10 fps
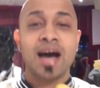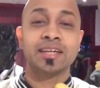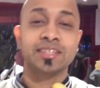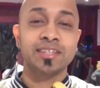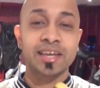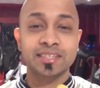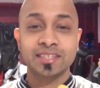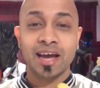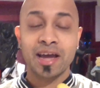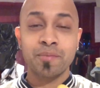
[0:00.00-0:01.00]
Until
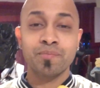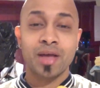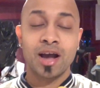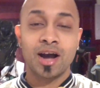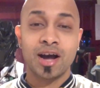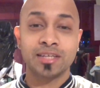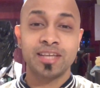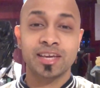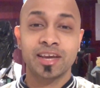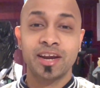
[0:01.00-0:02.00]
next time, uh,
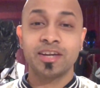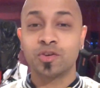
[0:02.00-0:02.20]
take care.